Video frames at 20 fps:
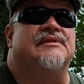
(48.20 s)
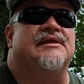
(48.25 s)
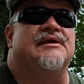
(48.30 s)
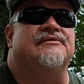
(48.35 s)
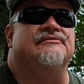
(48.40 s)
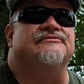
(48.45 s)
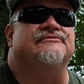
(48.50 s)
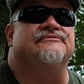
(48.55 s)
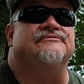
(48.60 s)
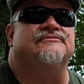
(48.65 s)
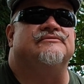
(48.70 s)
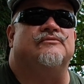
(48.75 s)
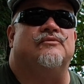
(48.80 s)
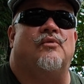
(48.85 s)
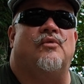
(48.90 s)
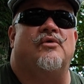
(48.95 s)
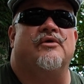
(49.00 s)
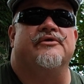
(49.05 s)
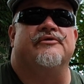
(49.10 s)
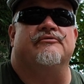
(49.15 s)
They've
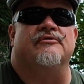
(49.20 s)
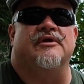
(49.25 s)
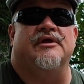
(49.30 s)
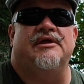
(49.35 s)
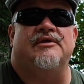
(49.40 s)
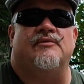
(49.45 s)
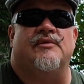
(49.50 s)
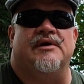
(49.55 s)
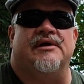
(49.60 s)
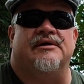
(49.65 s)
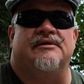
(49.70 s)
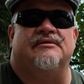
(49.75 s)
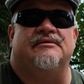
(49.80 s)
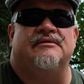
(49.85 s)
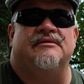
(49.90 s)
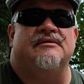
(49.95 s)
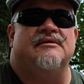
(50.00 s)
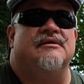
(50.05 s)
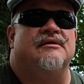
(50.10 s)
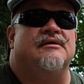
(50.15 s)
worn really well.
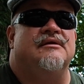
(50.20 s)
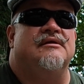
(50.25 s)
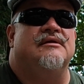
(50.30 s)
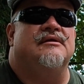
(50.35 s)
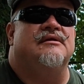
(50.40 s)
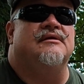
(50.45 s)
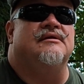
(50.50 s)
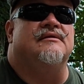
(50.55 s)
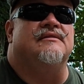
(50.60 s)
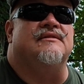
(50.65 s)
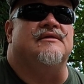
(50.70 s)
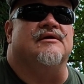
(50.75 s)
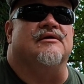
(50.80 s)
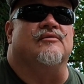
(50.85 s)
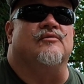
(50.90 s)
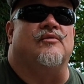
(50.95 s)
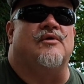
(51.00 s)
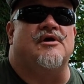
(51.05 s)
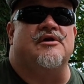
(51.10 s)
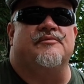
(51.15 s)
They're
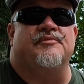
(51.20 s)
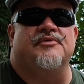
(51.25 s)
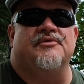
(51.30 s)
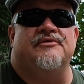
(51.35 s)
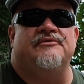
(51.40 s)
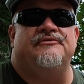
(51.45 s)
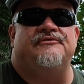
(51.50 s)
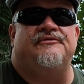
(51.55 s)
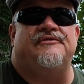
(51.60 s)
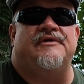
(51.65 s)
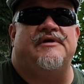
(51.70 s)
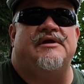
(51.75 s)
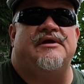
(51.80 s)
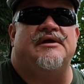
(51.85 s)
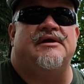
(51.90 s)
waterproof.